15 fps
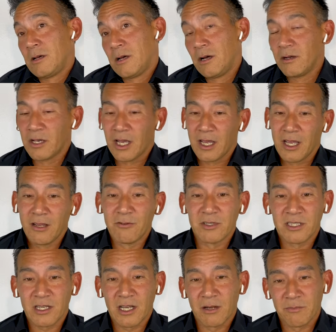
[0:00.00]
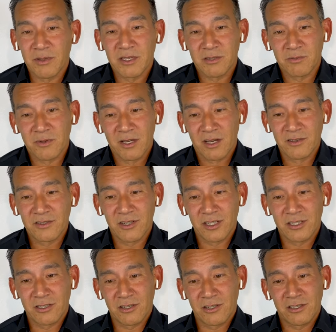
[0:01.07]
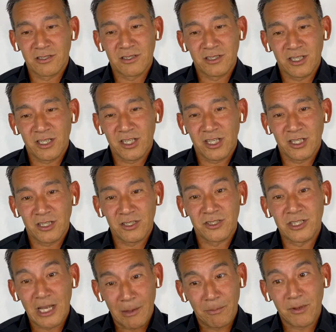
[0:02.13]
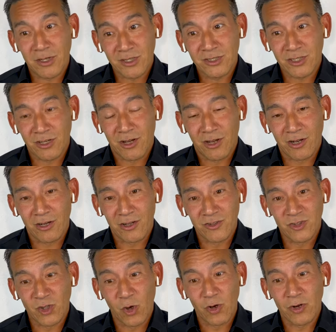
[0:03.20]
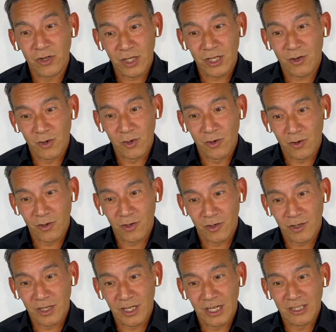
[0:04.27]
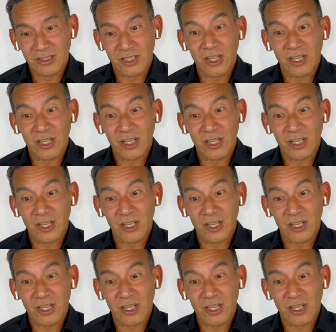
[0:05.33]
Okay, which kind of pissed me off. So I started singing this Japanese song called Donguri Korokoro. And I was